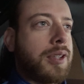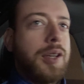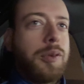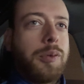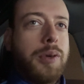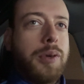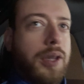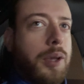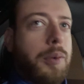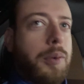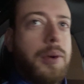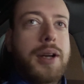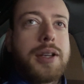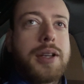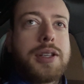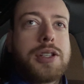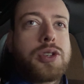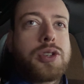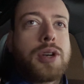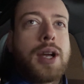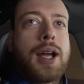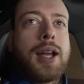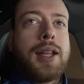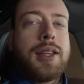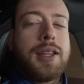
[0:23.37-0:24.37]
Really wanted to
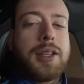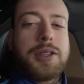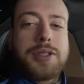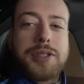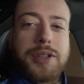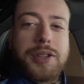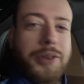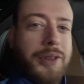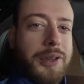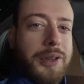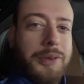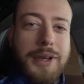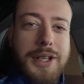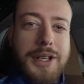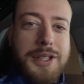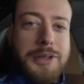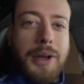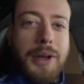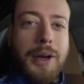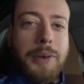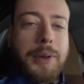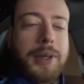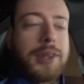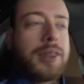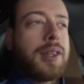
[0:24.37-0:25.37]
try it. That's the only reason
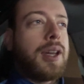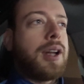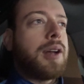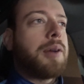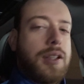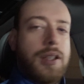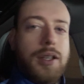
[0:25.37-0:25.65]
I went there.